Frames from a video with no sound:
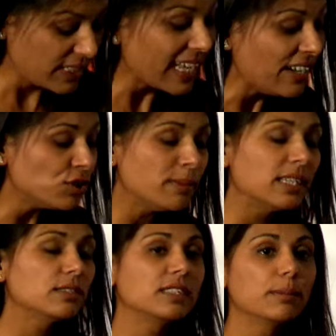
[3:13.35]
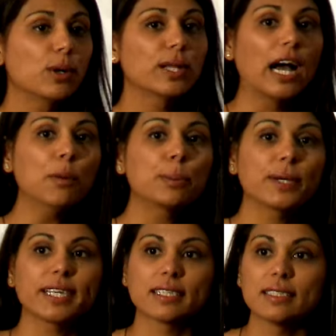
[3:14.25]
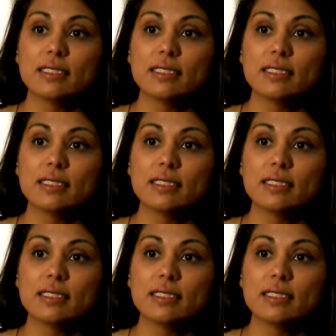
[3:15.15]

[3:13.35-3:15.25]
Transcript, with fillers: the aftermath of the Ebola outbreak,